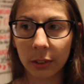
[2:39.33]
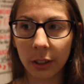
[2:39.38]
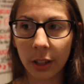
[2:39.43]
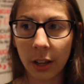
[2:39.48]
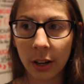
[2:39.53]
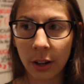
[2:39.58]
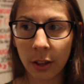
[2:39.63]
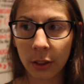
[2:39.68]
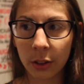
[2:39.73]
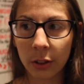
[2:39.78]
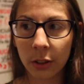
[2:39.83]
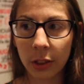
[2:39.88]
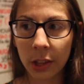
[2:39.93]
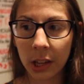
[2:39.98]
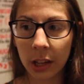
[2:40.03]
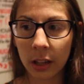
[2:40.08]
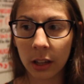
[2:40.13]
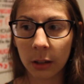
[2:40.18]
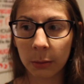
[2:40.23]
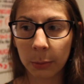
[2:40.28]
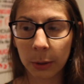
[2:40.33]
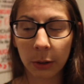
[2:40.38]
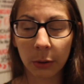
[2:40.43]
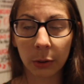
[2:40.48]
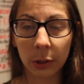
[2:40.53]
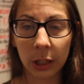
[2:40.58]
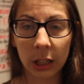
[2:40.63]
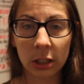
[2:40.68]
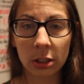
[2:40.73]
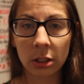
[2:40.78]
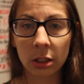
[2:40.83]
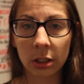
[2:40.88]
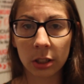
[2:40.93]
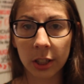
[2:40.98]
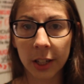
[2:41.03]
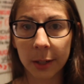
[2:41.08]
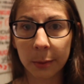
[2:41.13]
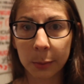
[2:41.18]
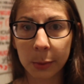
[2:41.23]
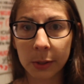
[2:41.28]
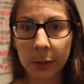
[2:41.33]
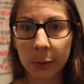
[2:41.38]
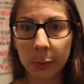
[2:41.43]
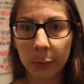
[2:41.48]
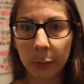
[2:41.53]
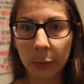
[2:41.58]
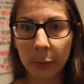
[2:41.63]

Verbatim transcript: Another thing can be relationships.